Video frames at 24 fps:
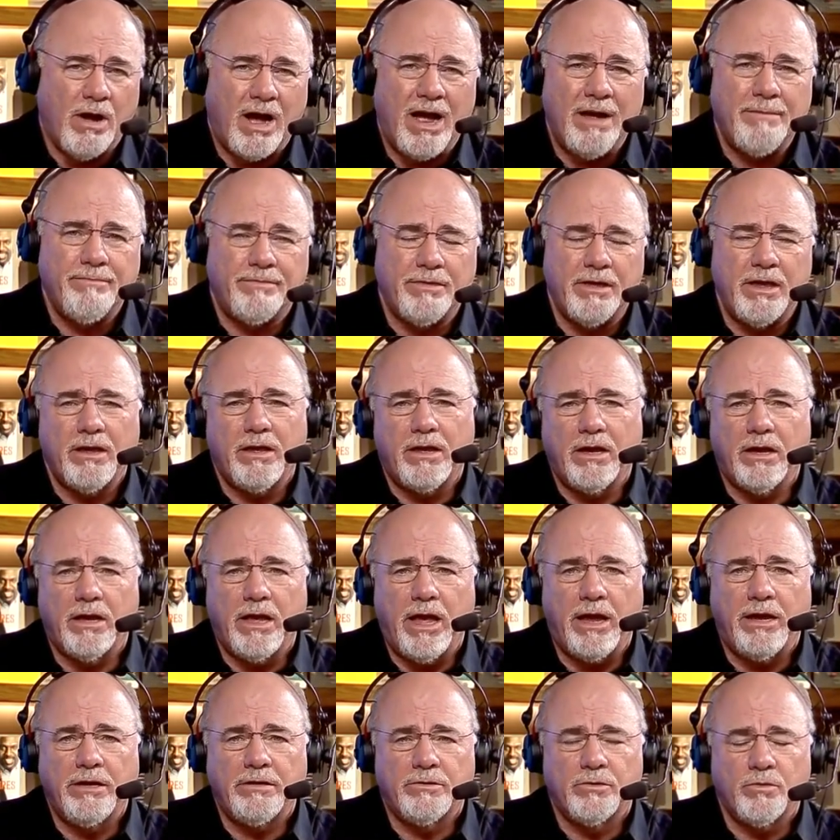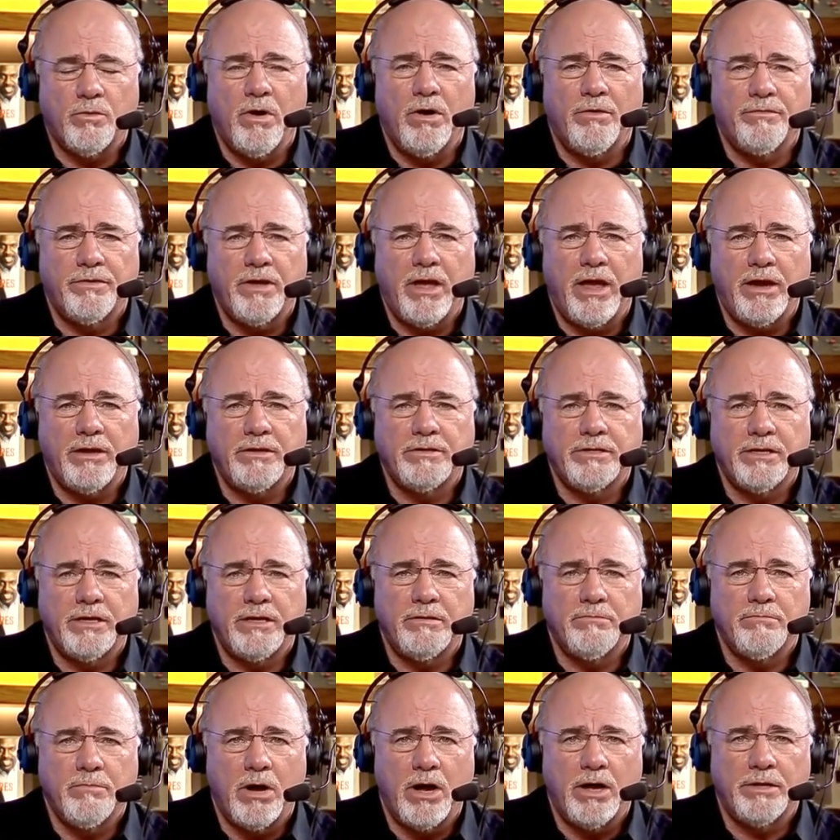I'm thinking 12 to
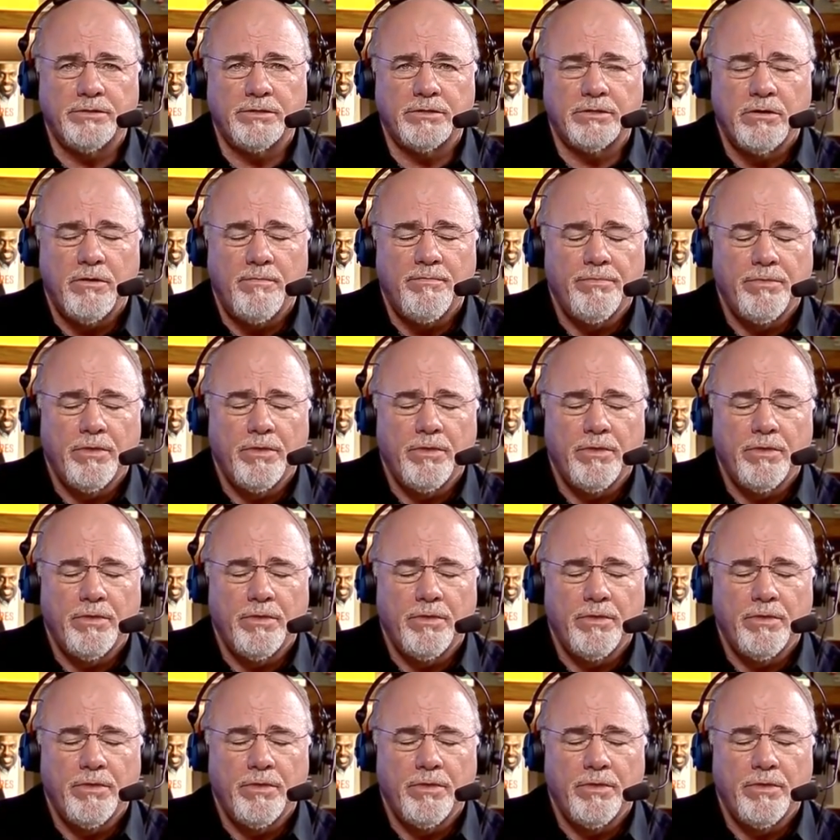18 months,